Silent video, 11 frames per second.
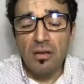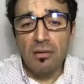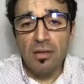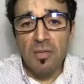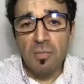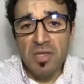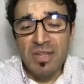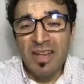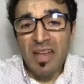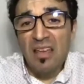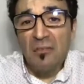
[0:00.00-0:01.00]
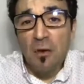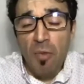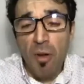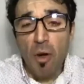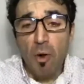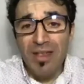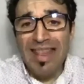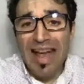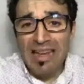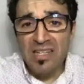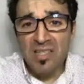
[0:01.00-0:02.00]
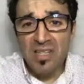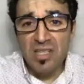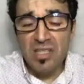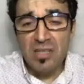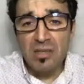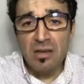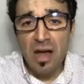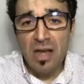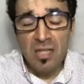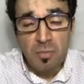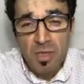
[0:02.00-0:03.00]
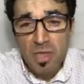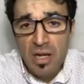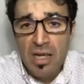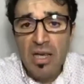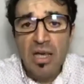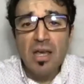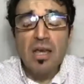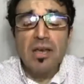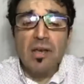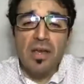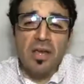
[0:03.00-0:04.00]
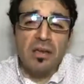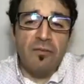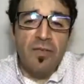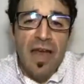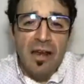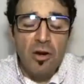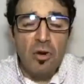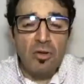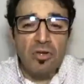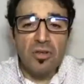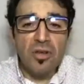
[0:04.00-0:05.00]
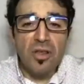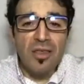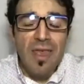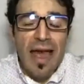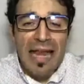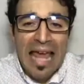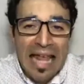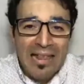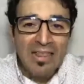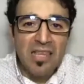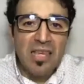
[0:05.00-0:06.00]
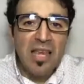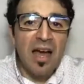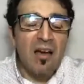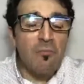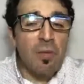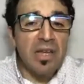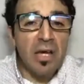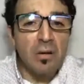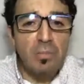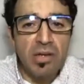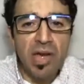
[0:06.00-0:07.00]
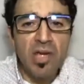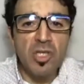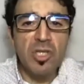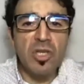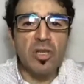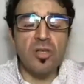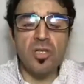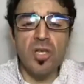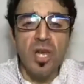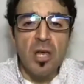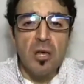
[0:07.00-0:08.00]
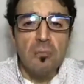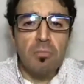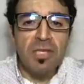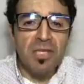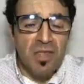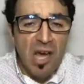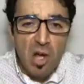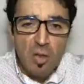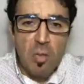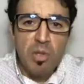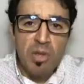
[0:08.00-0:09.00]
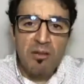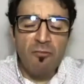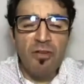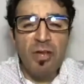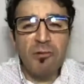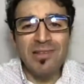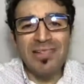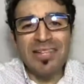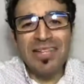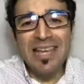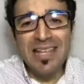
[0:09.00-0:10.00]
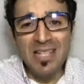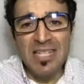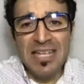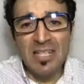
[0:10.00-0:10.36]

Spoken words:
especially if undergoing dialysis, and especially if they are not that healthy and have many complications, visit the hospital frequently, etc.